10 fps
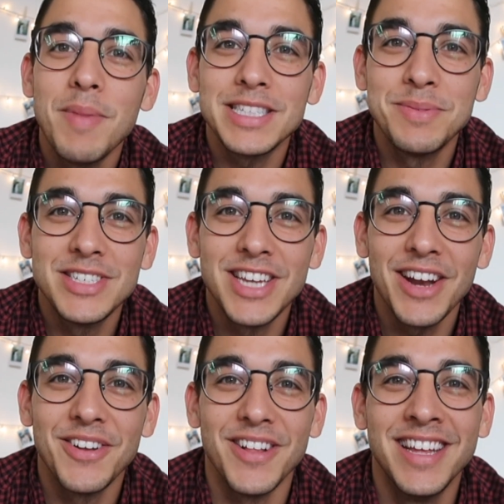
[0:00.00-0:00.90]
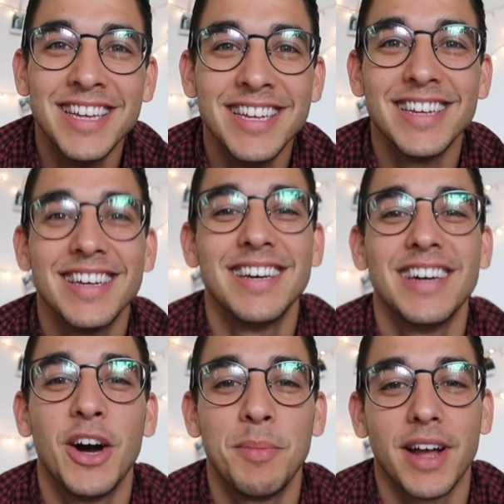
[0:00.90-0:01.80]
back to my channel.
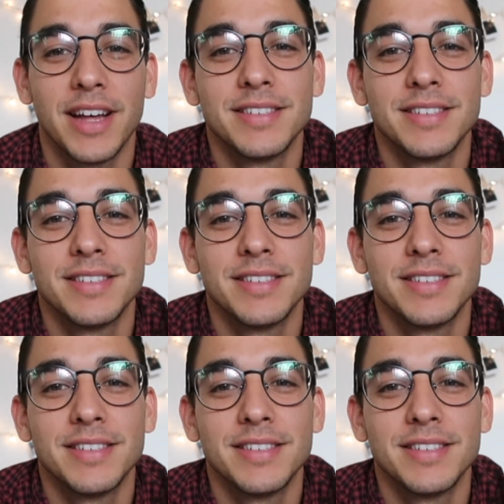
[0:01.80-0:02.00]
Oh my god.